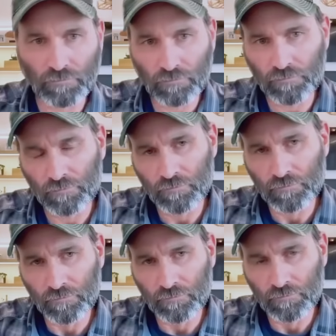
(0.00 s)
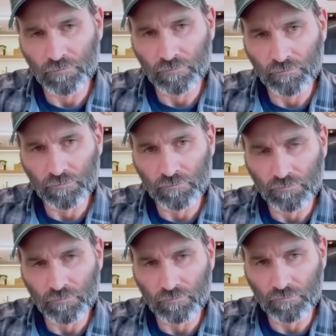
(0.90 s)

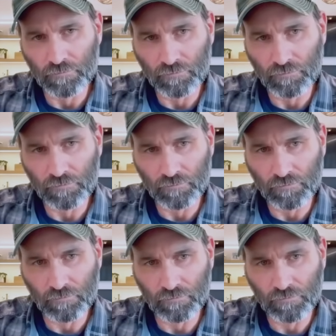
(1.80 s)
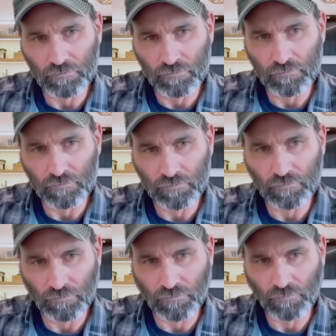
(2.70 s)

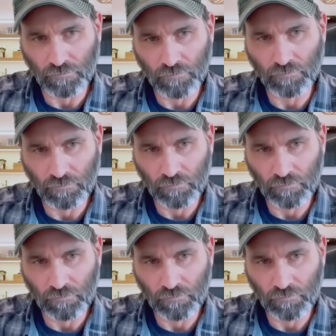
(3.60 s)
No words are spoken by the person on screen.